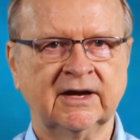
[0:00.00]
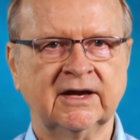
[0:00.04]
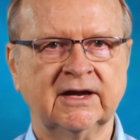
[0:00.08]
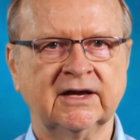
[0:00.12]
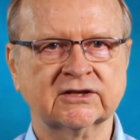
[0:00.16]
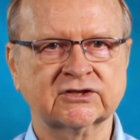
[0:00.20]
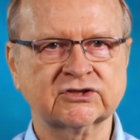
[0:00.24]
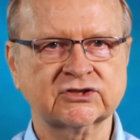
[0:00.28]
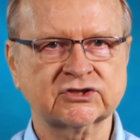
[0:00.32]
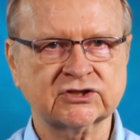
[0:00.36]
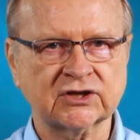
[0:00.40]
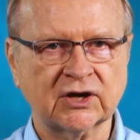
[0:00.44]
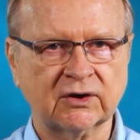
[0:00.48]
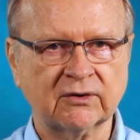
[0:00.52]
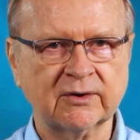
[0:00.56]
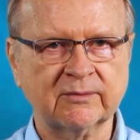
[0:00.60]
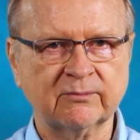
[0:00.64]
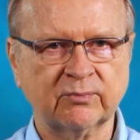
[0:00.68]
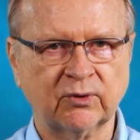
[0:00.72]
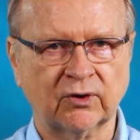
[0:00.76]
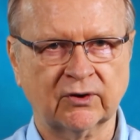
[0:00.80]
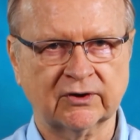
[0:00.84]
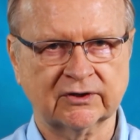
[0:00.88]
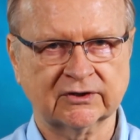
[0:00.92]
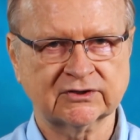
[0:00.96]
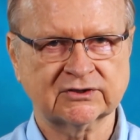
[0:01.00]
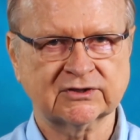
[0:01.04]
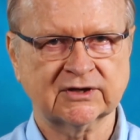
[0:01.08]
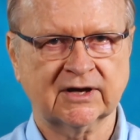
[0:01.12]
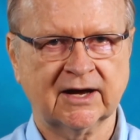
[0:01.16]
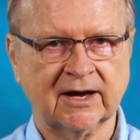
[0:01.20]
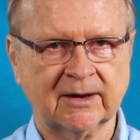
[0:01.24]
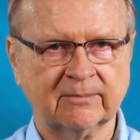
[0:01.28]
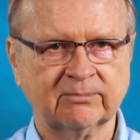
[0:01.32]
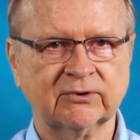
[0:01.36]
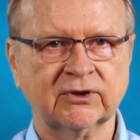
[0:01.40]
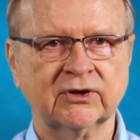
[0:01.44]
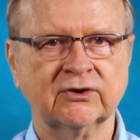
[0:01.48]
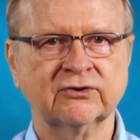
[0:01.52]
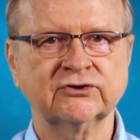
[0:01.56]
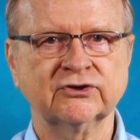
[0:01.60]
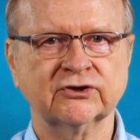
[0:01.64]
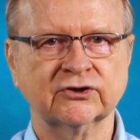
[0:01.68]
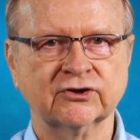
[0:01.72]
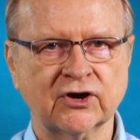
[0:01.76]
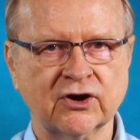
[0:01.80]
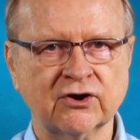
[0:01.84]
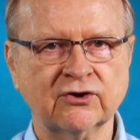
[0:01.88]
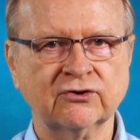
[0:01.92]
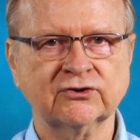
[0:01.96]
It's so important to upload
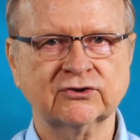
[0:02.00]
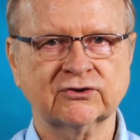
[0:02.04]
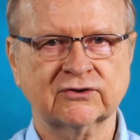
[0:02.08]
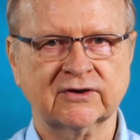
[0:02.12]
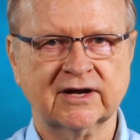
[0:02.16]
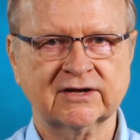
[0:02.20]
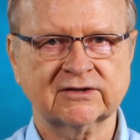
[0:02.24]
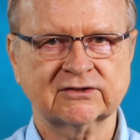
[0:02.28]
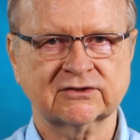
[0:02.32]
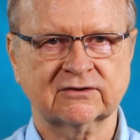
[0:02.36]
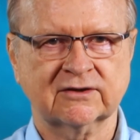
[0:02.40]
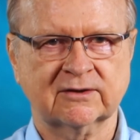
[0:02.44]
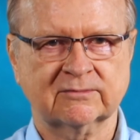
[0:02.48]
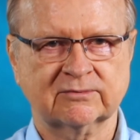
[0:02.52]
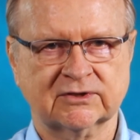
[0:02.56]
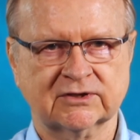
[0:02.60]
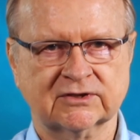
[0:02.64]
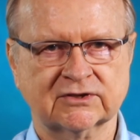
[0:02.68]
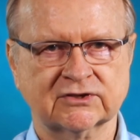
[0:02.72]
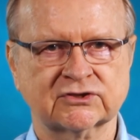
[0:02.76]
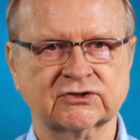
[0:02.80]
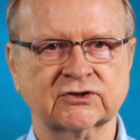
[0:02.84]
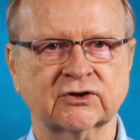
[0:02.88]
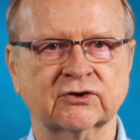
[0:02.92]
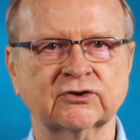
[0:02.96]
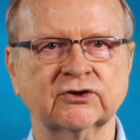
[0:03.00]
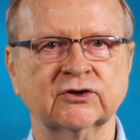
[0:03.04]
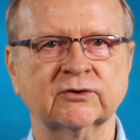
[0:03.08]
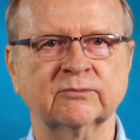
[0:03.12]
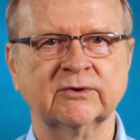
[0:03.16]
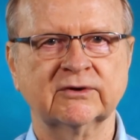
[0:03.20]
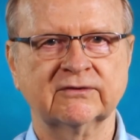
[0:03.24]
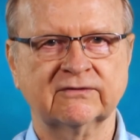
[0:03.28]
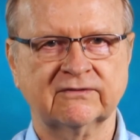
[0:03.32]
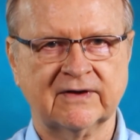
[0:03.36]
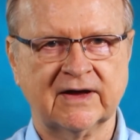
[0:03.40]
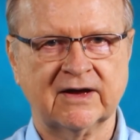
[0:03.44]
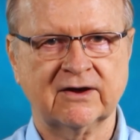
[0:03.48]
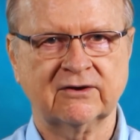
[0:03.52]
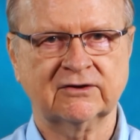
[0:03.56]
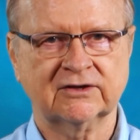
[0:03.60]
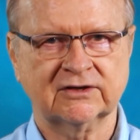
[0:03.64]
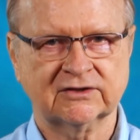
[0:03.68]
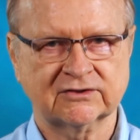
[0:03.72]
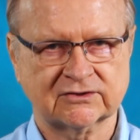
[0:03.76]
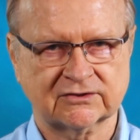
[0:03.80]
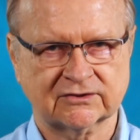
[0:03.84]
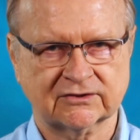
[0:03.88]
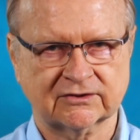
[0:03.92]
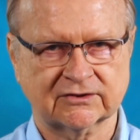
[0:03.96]
your own transcriptions so you'll be found
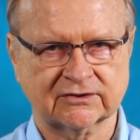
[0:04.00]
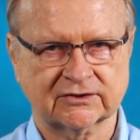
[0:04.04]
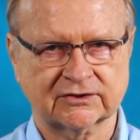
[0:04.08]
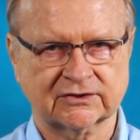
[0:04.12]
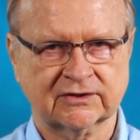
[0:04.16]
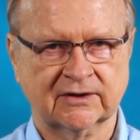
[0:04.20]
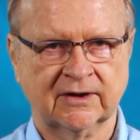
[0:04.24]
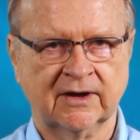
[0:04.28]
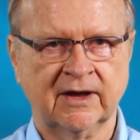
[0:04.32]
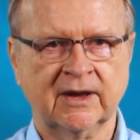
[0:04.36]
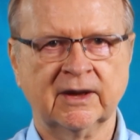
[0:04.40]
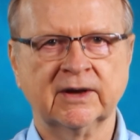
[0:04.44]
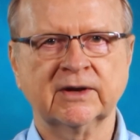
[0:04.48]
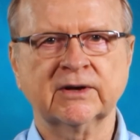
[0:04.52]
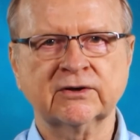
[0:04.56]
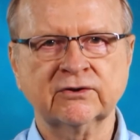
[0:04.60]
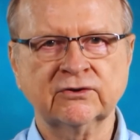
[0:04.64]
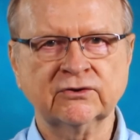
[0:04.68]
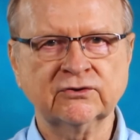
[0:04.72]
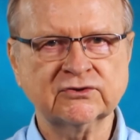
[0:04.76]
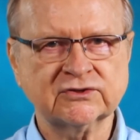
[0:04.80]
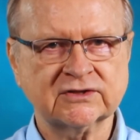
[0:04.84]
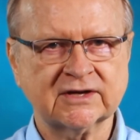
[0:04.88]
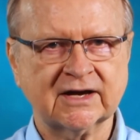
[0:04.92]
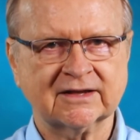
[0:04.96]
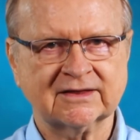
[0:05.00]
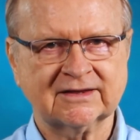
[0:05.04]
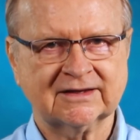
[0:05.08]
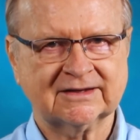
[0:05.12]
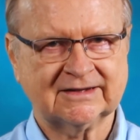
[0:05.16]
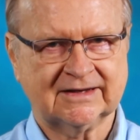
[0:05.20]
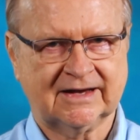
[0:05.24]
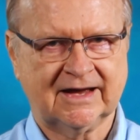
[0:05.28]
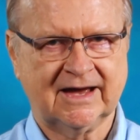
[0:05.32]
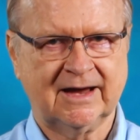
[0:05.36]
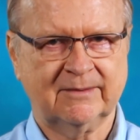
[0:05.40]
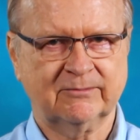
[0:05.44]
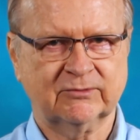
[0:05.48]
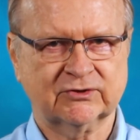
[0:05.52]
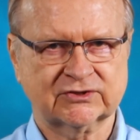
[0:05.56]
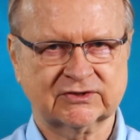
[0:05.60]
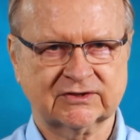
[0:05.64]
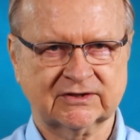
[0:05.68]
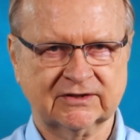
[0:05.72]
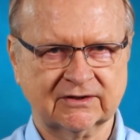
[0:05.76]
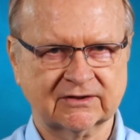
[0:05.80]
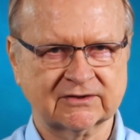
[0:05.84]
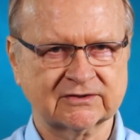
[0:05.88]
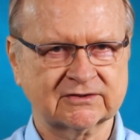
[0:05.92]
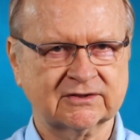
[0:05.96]
in search. But who's got the time or
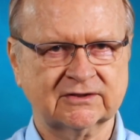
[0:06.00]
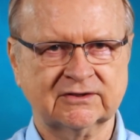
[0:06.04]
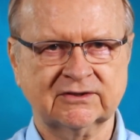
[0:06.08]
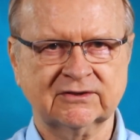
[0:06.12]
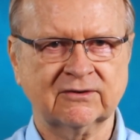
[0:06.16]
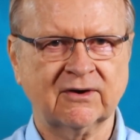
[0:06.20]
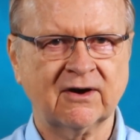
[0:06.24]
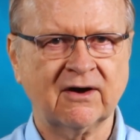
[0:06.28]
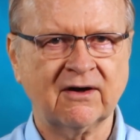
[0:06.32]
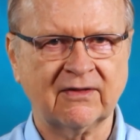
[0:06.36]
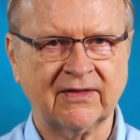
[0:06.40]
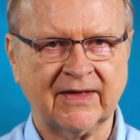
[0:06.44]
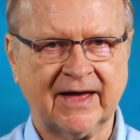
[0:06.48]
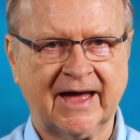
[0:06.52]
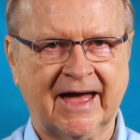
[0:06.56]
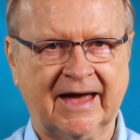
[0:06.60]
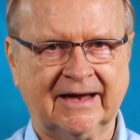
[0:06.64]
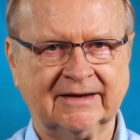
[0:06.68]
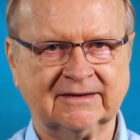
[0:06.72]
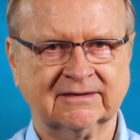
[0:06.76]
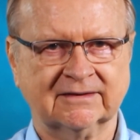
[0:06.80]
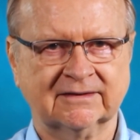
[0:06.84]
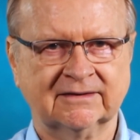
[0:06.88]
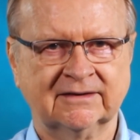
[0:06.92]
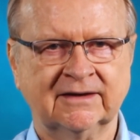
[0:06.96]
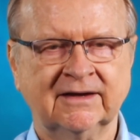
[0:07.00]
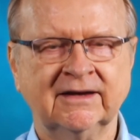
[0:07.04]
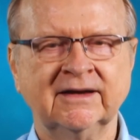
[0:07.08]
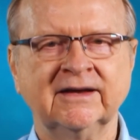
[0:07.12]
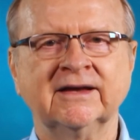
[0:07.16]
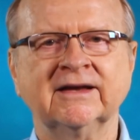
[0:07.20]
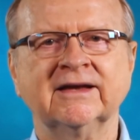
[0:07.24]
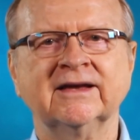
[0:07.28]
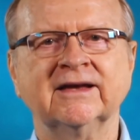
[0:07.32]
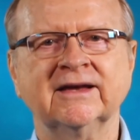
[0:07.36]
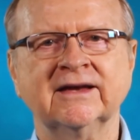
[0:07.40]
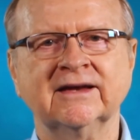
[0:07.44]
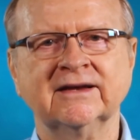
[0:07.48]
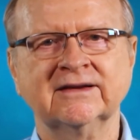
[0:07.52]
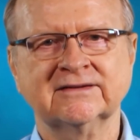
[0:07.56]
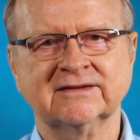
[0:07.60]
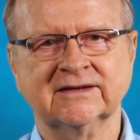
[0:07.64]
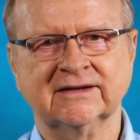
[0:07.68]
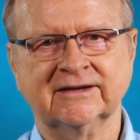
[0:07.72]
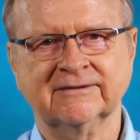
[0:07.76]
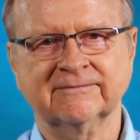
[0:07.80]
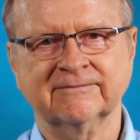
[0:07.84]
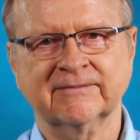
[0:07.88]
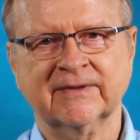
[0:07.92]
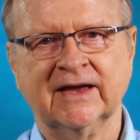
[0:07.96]
skills to do all that?
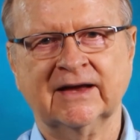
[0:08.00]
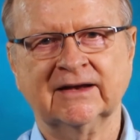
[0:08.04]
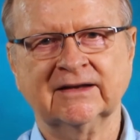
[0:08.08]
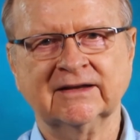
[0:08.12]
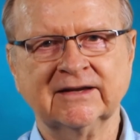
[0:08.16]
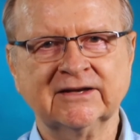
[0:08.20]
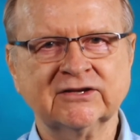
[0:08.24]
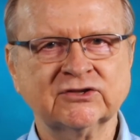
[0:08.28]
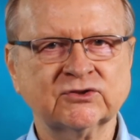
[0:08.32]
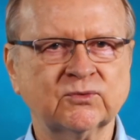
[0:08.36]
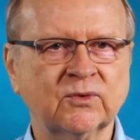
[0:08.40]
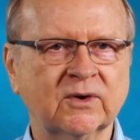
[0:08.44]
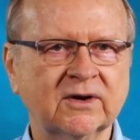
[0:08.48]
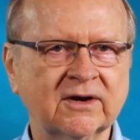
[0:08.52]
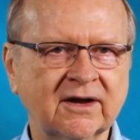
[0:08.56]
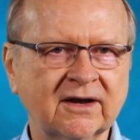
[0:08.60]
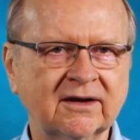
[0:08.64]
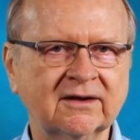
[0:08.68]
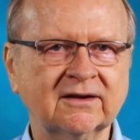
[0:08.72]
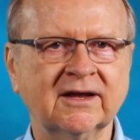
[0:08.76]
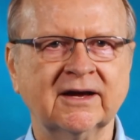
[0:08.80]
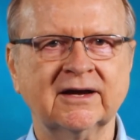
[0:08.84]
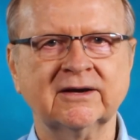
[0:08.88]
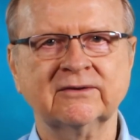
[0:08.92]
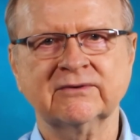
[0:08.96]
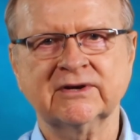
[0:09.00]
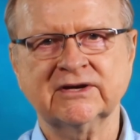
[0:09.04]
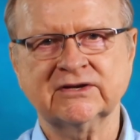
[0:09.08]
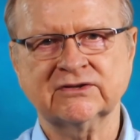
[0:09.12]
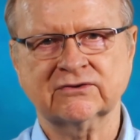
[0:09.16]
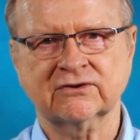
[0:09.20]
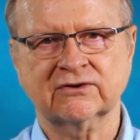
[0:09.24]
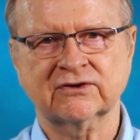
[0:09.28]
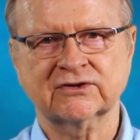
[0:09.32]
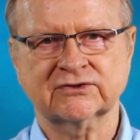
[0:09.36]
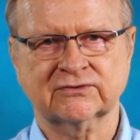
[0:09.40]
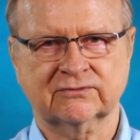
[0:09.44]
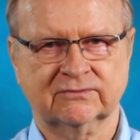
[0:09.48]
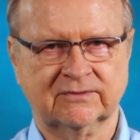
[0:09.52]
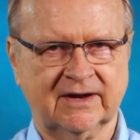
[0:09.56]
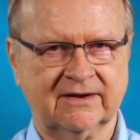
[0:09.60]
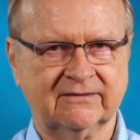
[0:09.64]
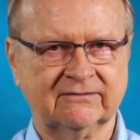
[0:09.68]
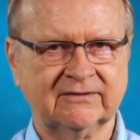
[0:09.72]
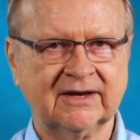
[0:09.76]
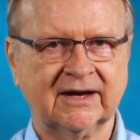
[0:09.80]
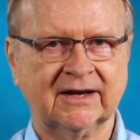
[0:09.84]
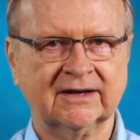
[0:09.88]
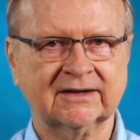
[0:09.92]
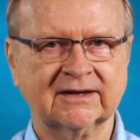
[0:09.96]
Easy. At least one online resource,
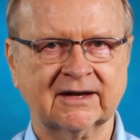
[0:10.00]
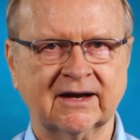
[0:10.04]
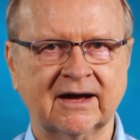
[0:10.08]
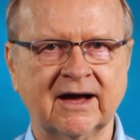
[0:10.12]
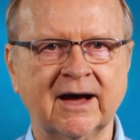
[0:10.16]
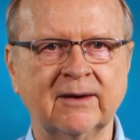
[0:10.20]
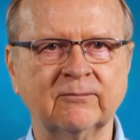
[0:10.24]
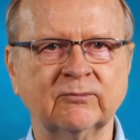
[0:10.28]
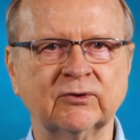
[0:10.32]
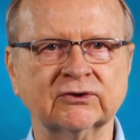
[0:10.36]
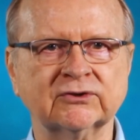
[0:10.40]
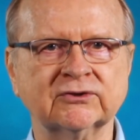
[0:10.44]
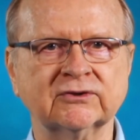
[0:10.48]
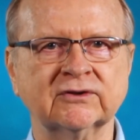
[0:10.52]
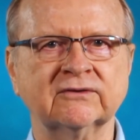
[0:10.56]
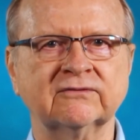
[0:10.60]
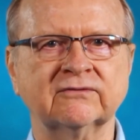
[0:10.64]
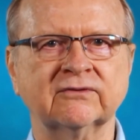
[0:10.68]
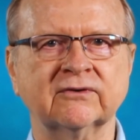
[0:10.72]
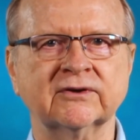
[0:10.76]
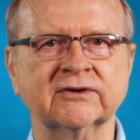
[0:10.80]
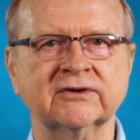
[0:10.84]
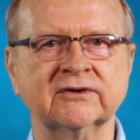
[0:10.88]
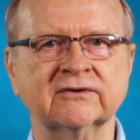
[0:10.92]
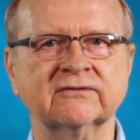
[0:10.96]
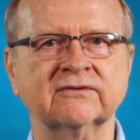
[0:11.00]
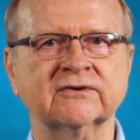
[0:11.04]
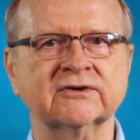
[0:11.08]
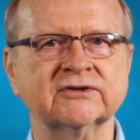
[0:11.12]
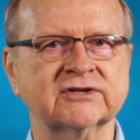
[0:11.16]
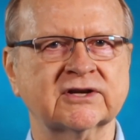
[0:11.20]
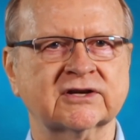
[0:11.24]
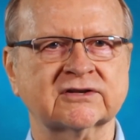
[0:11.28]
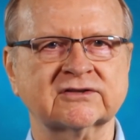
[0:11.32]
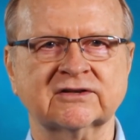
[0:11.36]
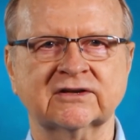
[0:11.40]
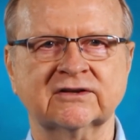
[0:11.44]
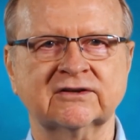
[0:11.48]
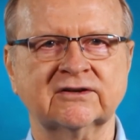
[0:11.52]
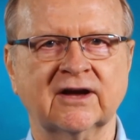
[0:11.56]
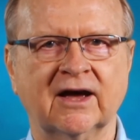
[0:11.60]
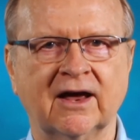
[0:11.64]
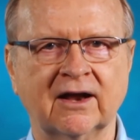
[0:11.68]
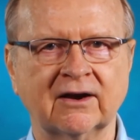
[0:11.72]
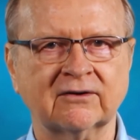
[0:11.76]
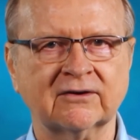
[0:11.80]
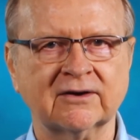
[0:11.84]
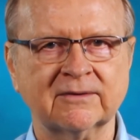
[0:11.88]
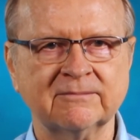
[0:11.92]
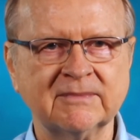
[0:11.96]
Rev.com, will do it for you for just
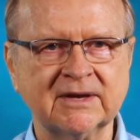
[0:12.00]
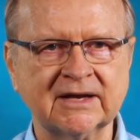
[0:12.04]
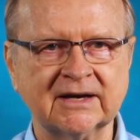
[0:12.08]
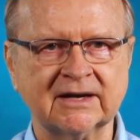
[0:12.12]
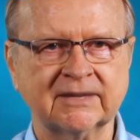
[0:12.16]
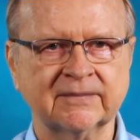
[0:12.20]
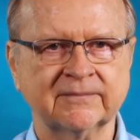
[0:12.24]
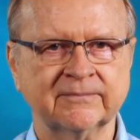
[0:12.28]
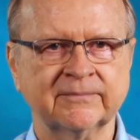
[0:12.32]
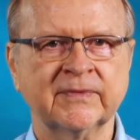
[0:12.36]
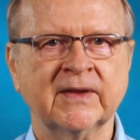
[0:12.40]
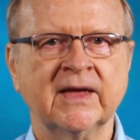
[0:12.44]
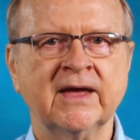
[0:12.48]
$1 a minute.